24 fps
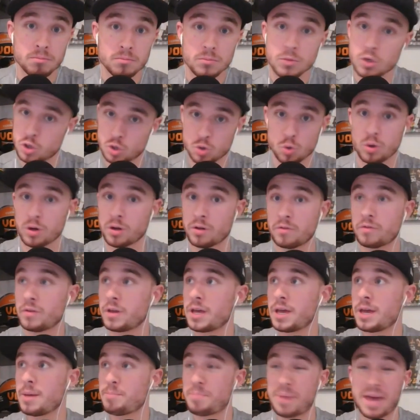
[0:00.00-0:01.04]
to sort of
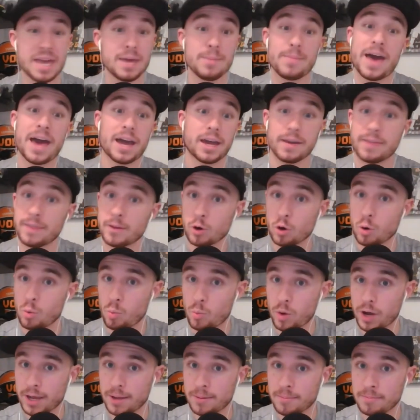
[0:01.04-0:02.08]
pay back in their own
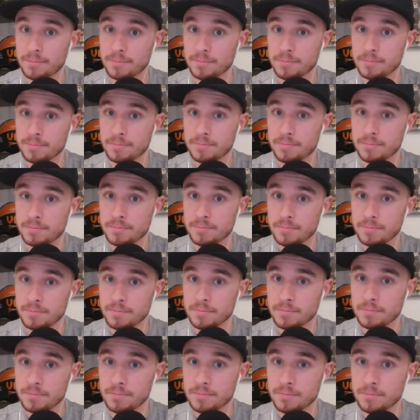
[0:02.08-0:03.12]
way.
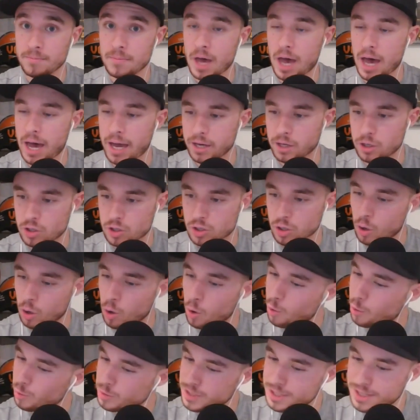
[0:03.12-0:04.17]
I
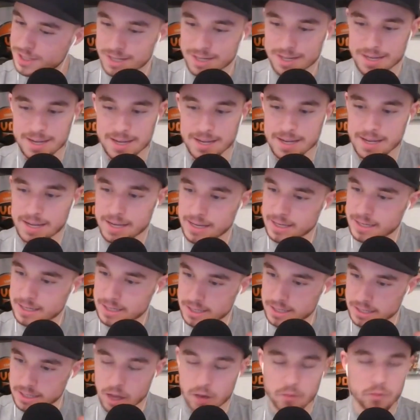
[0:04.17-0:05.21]
don't.
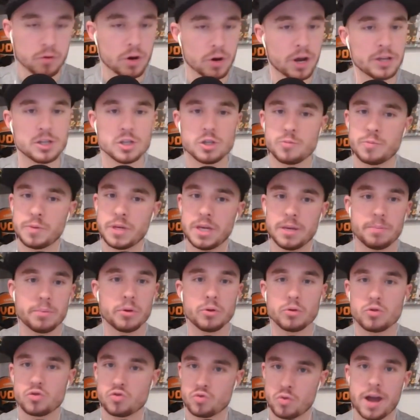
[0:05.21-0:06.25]
Self-righteous
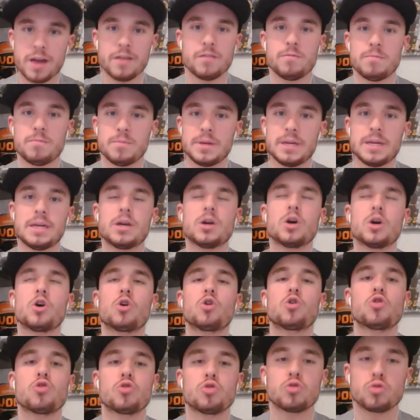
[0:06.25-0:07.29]
people drive me
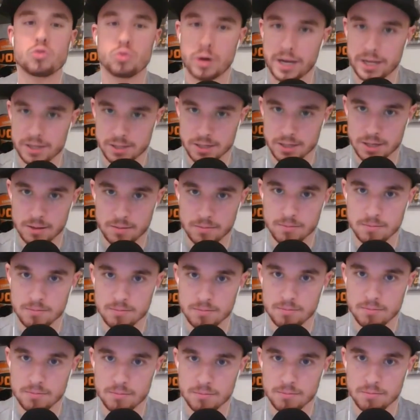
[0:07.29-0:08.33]
crazy.
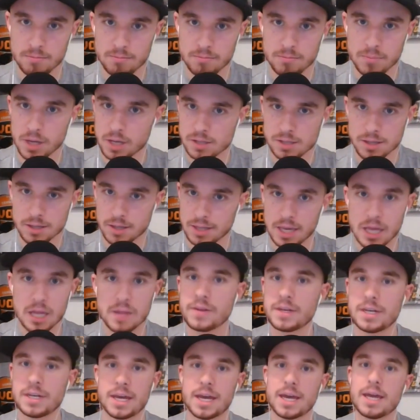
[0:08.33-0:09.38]
Because at the end of
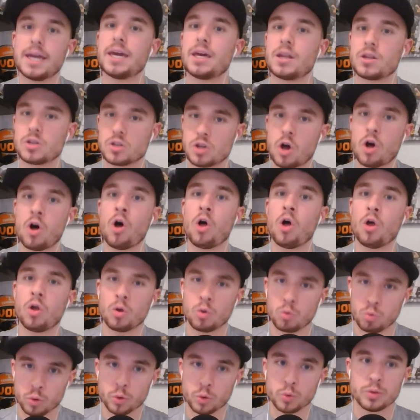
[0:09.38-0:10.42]
the day, it is all
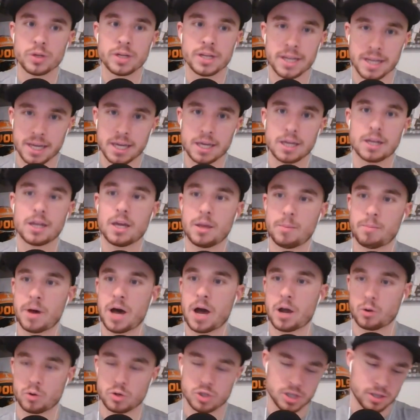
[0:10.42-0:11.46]
rooted in
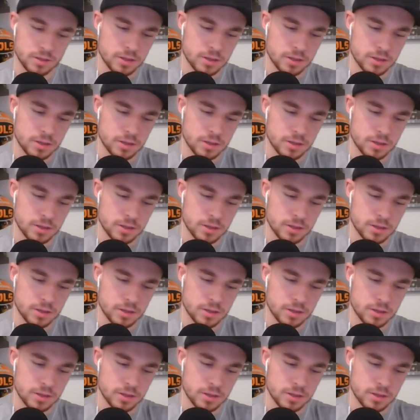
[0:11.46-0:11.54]
hypocrisy.